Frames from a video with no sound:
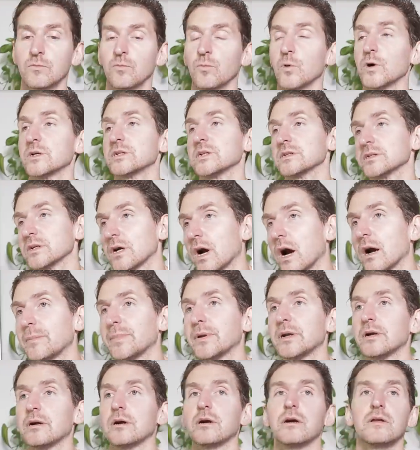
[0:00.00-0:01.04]
Worked as a
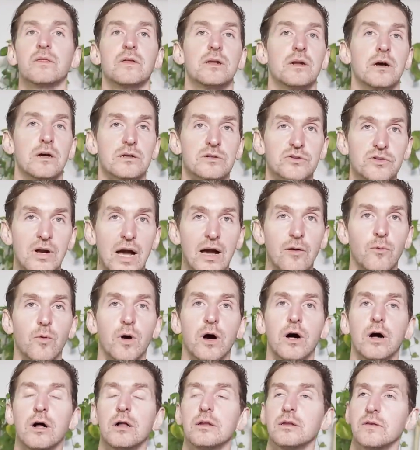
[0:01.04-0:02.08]
carpenter, then hung
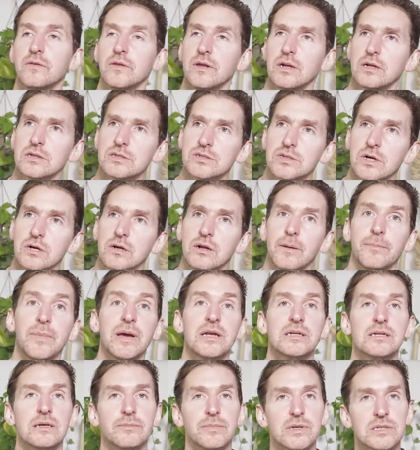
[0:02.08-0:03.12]
drywall, and then he started a
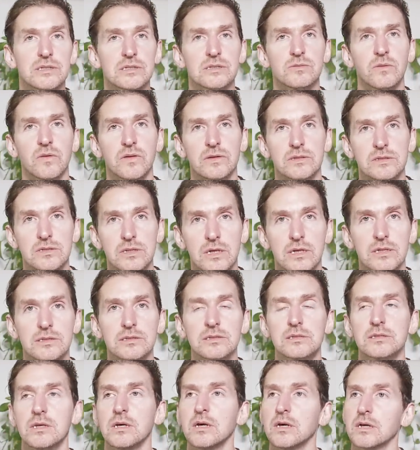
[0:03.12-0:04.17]
painting business with his
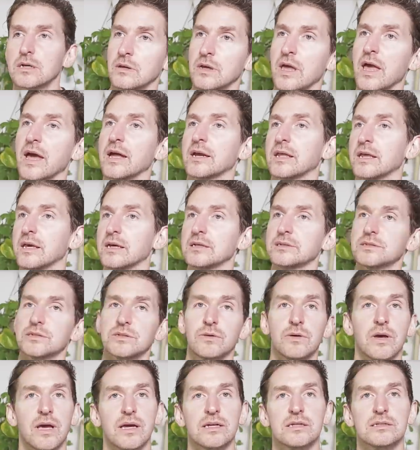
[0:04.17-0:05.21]
sons. He had kids,
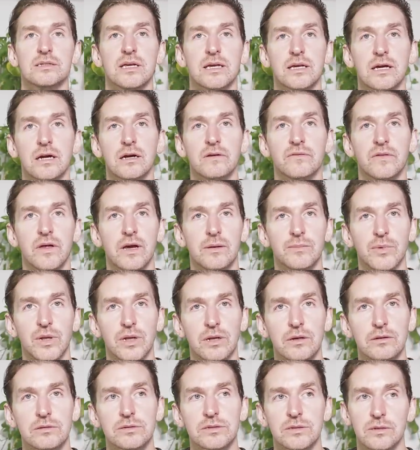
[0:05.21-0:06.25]
so he had to take care of them, you
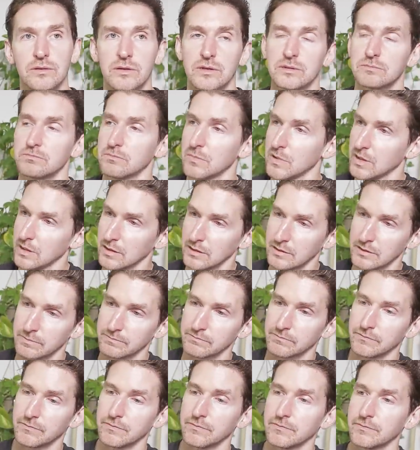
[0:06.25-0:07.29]
know, so he
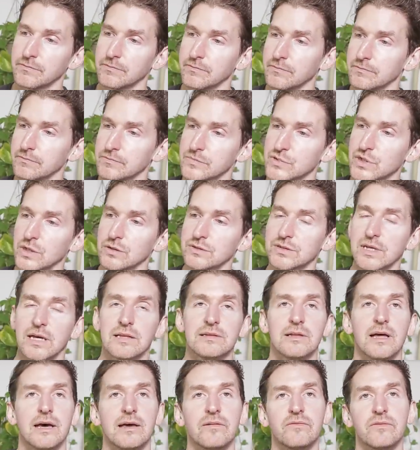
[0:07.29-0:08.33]
chose
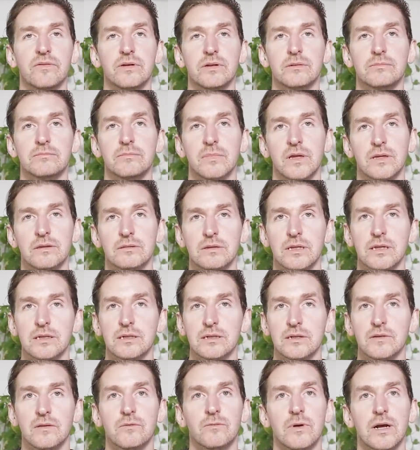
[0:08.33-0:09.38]
that life and then
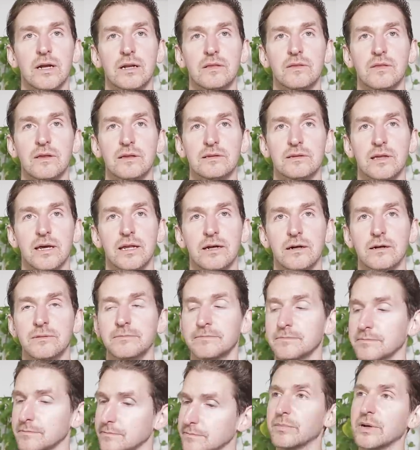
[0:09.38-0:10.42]
did the writing thing later.
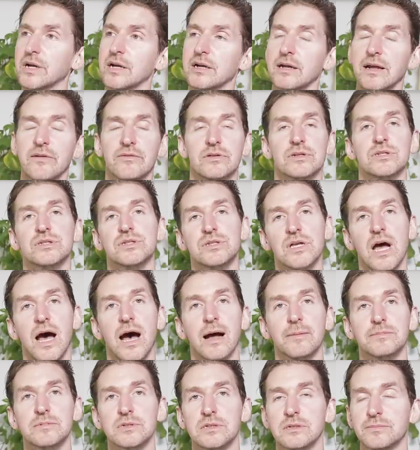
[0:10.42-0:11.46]
But he never
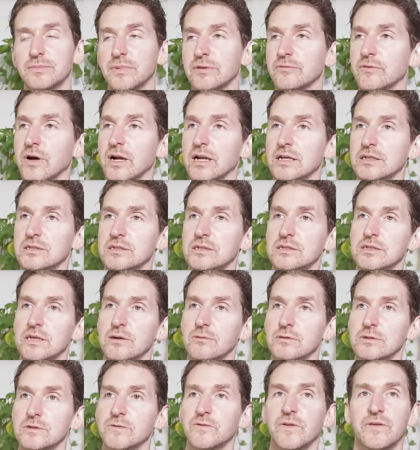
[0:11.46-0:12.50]
stopped. He'd been writing since he
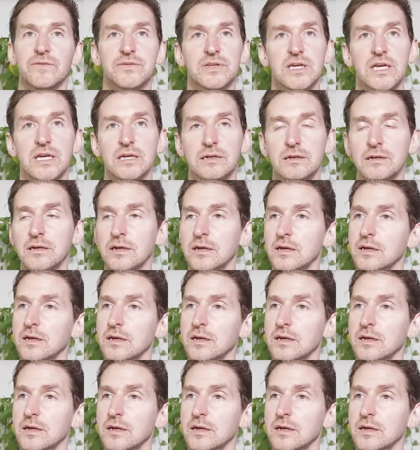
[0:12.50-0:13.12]
was 15.